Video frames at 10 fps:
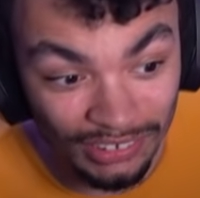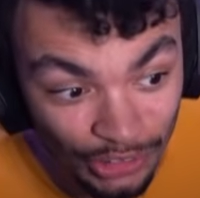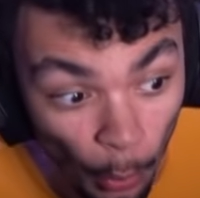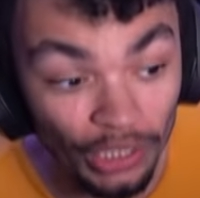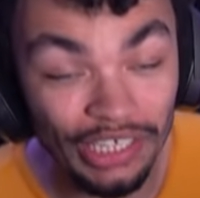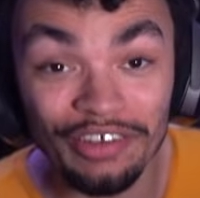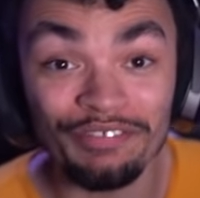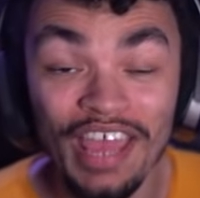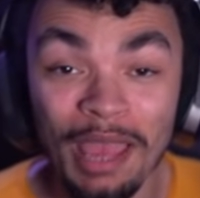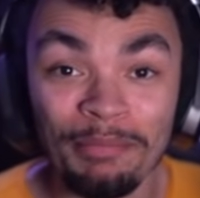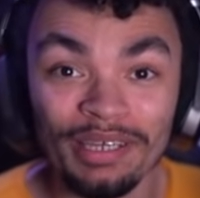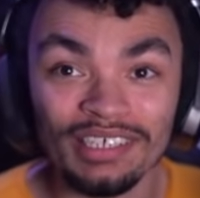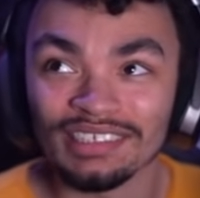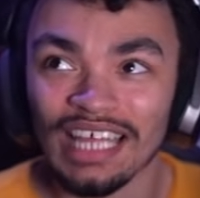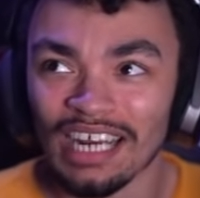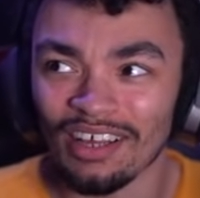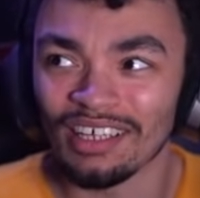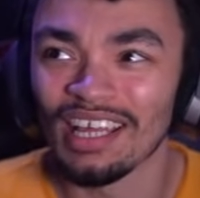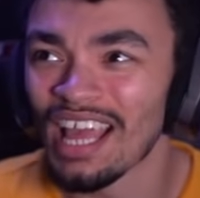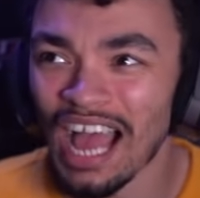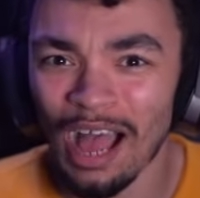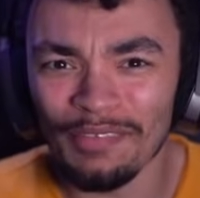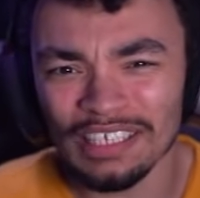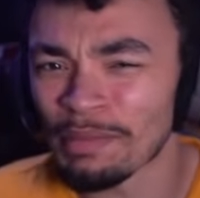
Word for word: totally unfair because then I, uh, that's